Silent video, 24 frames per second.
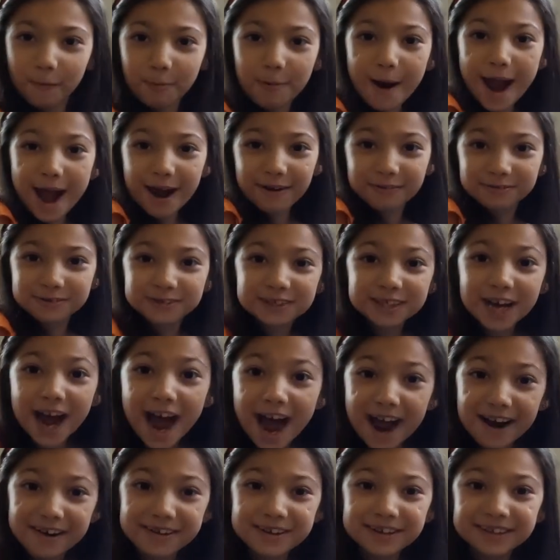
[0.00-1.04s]
Well
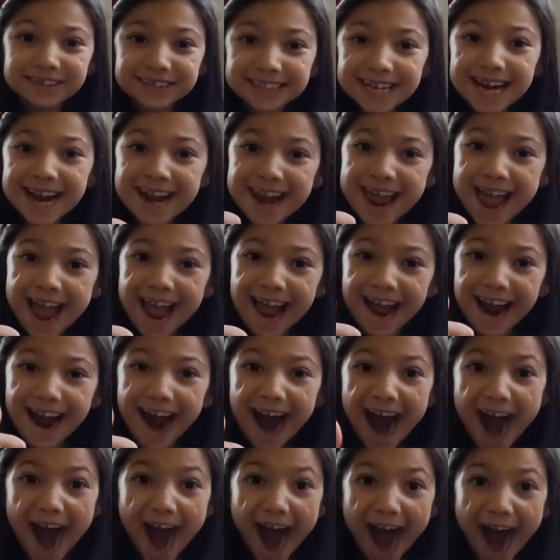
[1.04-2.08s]
done. You did
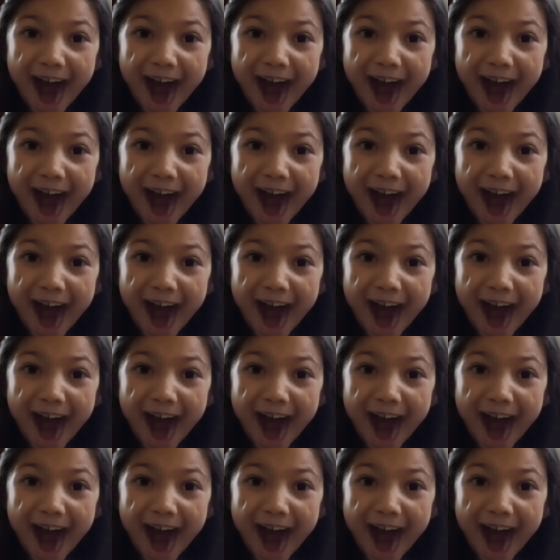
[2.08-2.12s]
it.